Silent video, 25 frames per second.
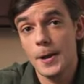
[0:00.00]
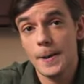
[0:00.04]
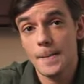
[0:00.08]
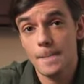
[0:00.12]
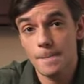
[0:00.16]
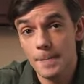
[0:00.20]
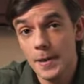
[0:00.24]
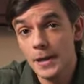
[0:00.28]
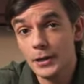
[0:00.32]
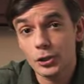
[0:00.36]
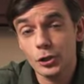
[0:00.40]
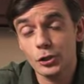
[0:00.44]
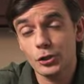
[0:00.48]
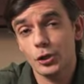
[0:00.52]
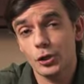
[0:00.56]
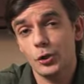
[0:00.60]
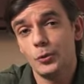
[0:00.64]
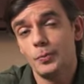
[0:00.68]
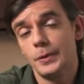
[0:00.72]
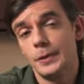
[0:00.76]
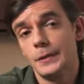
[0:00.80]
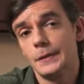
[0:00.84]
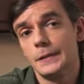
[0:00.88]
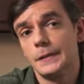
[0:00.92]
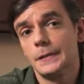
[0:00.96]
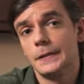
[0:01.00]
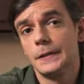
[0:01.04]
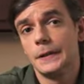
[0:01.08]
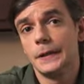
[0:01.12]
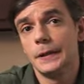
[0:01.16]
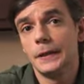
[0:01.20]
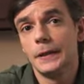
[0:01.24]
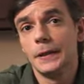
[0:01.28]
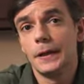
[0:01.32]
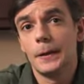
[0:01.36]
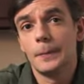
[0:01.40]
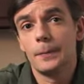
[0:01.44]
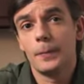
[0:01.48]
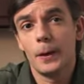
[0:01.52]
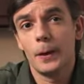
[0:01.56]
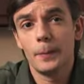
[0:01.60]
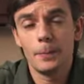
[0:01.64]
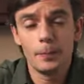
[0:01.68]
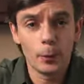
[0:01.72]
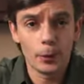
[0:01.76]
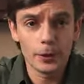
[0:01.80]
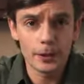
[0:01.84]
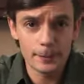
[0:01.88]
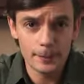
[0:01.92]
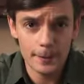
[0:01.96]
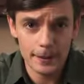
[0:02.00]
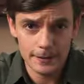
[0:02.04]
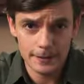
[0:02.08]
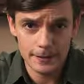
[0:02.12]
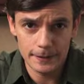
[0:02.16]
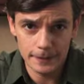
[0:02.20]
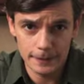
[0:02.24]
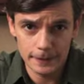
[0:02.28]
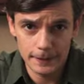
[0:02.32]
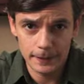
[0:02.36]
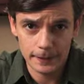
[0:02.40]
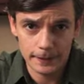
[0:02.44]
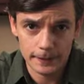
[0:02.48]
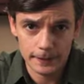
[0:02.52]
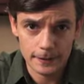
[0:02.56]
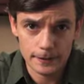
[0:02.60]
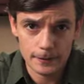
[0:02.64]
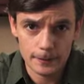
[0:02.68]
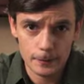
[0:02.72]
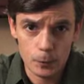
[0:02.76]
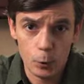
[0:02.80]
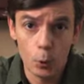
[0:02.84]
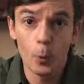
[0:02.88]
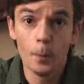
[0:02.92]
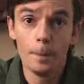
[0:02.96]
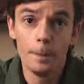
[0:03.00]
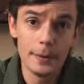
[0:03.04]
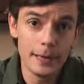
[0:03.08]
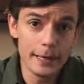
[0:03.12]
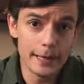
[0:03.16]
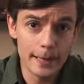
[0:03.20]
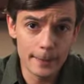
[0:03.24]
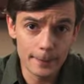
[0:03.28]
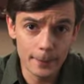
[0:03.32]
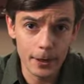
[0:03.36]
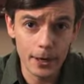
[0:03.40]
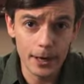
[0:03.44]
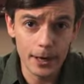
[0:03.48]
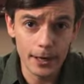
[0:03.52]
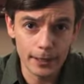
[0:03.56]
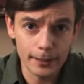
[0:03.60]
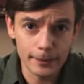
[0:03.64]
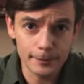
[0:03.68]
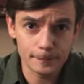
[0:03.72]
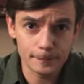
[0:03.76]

measures obesity by body mass index, or BMI.